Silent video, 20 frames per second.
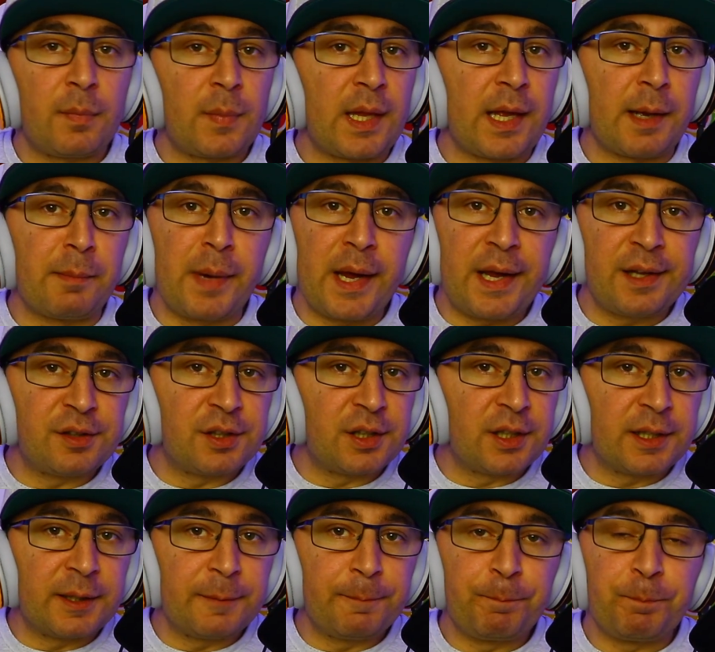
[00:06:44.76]

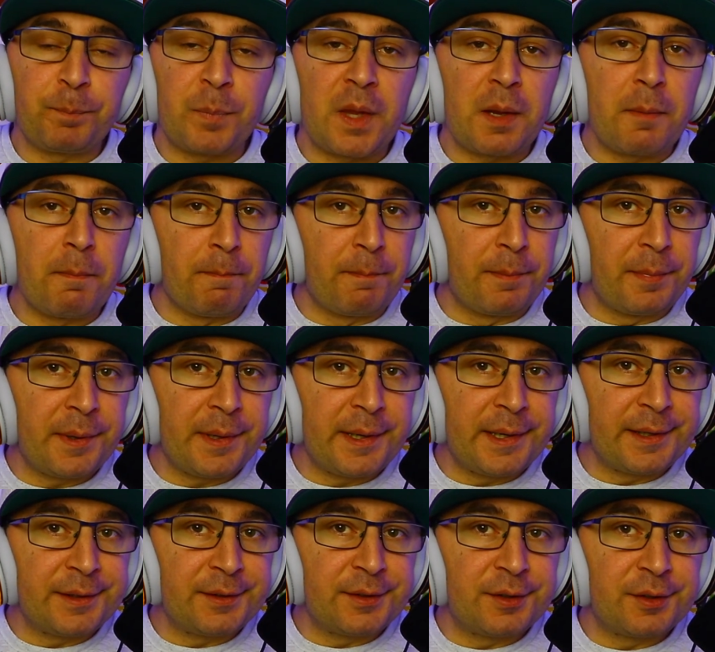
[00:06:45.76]
amazing,
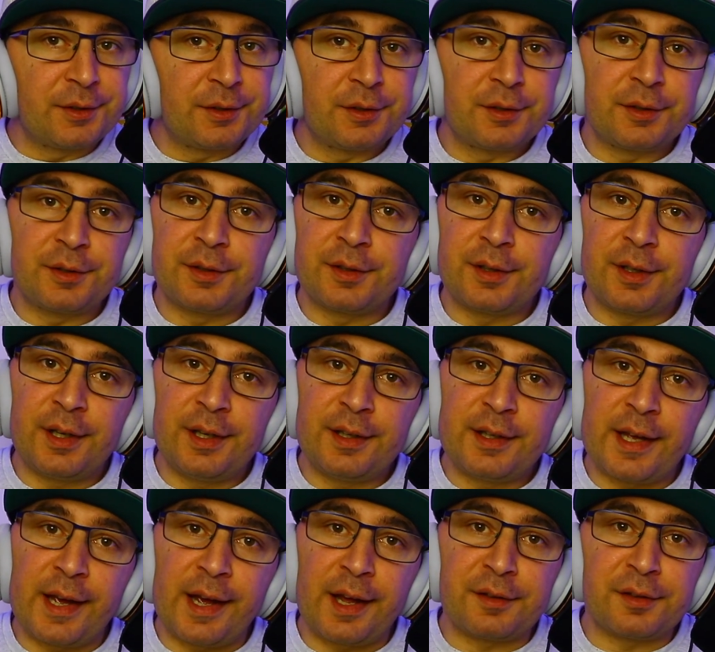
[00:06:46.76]
but it
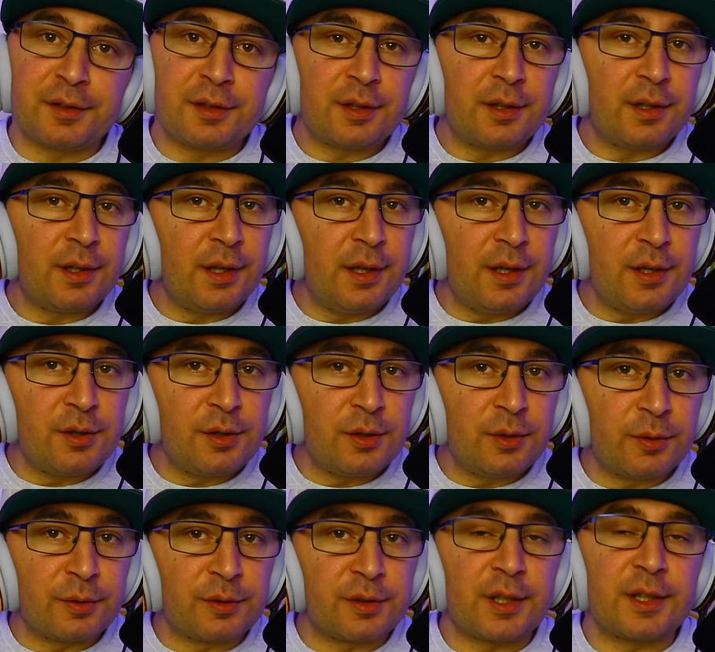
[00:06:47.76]
has
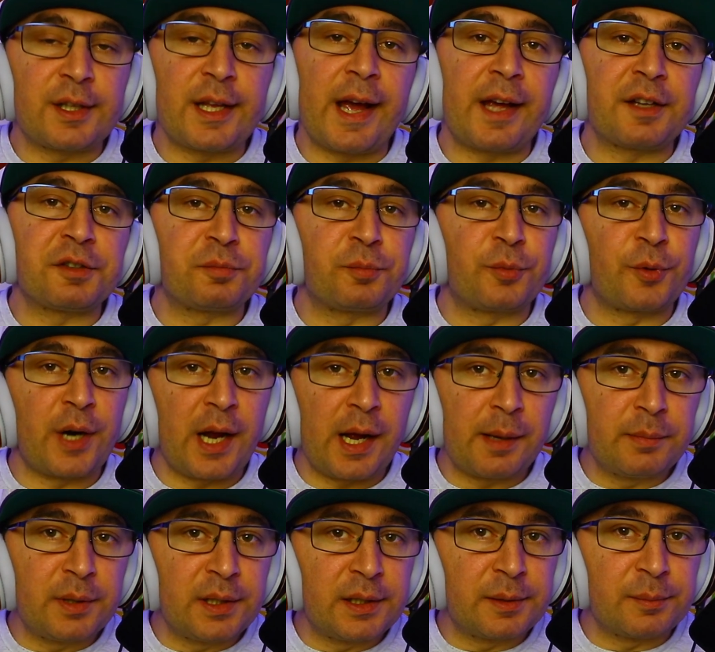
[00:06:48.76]
issues, it has
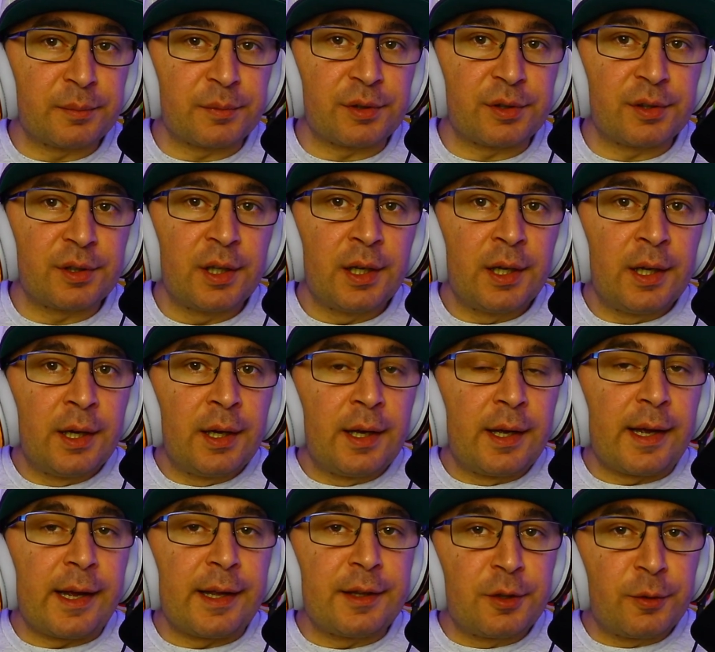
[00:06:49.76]
problems.
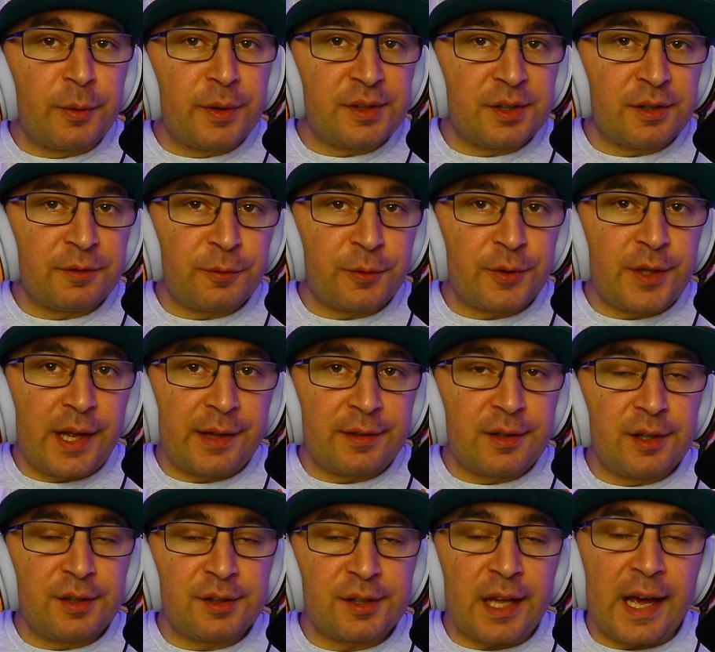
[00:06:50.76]
And the reason for that
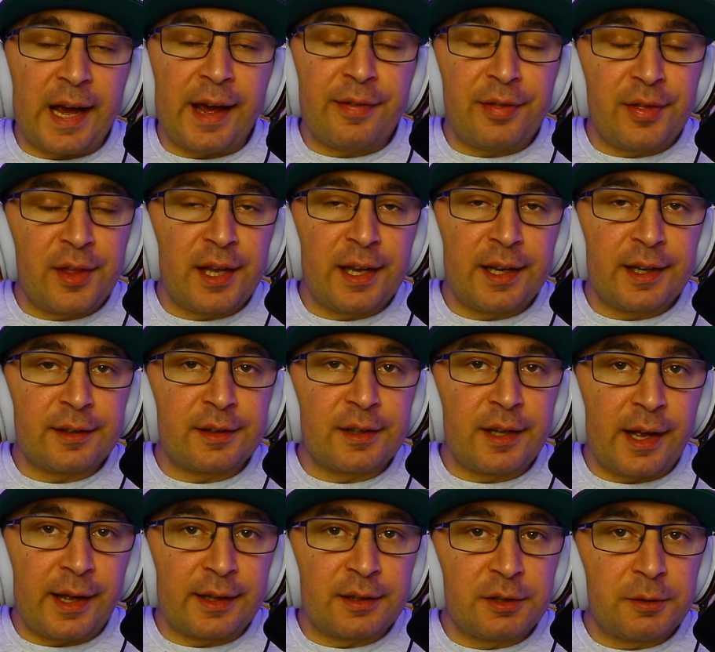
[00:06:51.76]
is I think
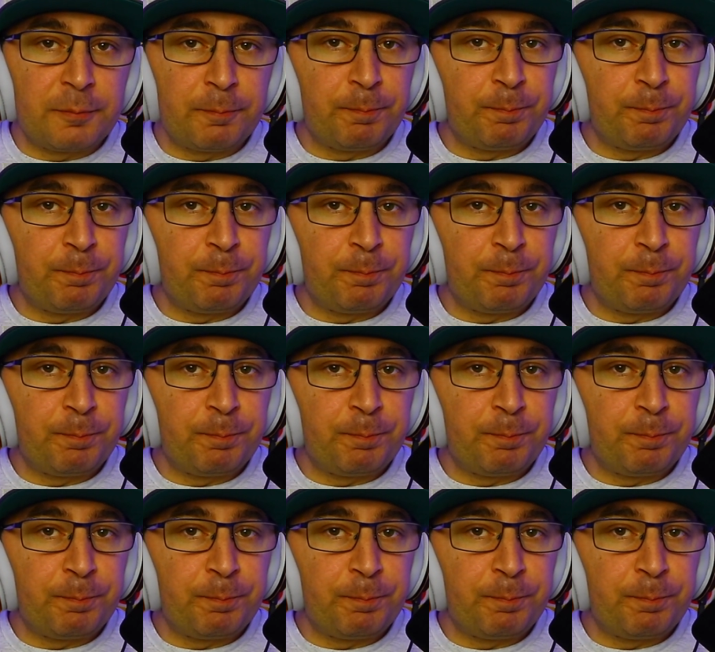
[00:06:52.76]
that